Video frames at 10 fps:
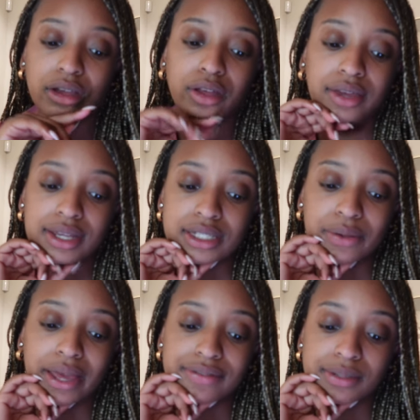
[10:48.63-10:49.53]
Okay, so
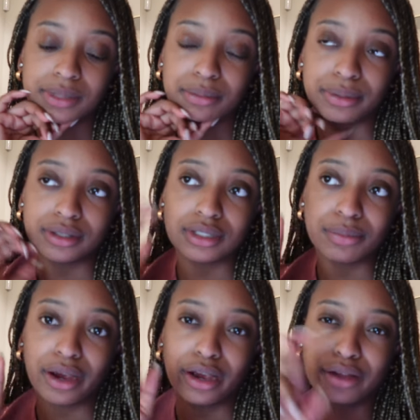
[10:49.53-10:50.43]
we have something booked
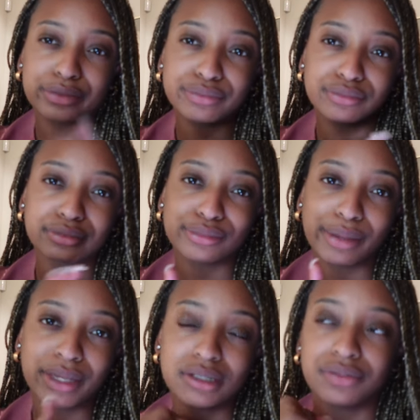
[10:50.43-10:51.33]
tomorrow. That
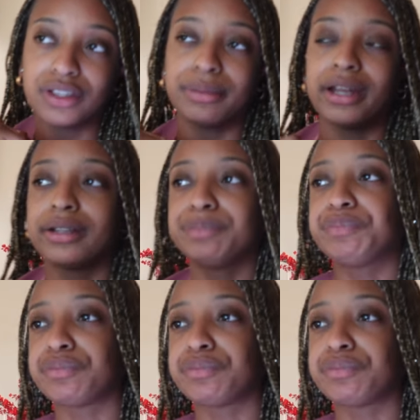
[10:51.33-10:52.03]
makes me feel better.